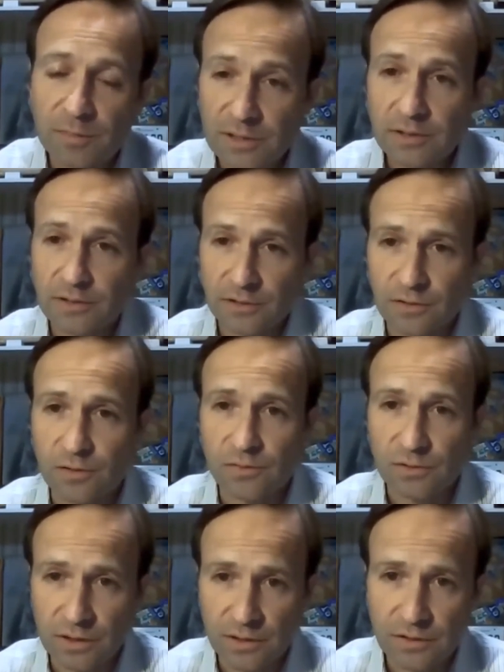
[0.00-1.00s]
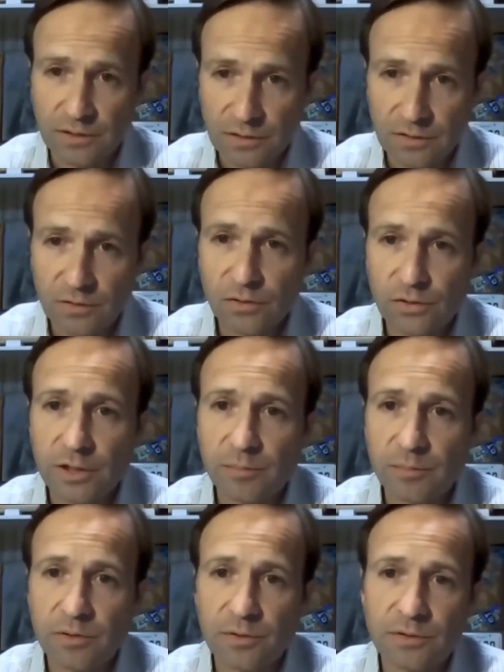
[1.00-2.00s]
business associations,
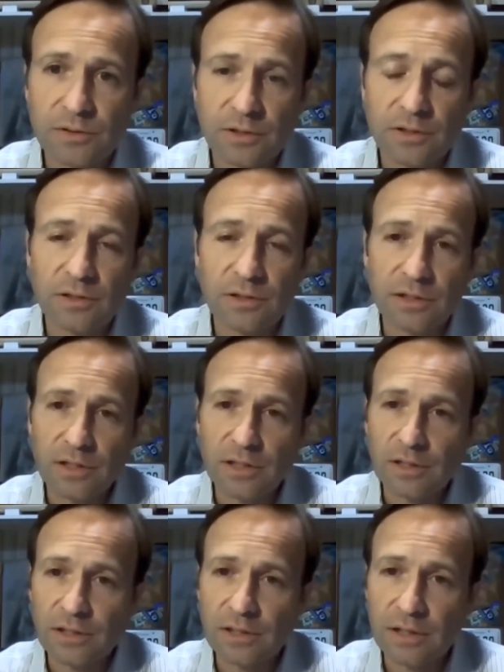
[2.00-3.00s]
Associated Builders and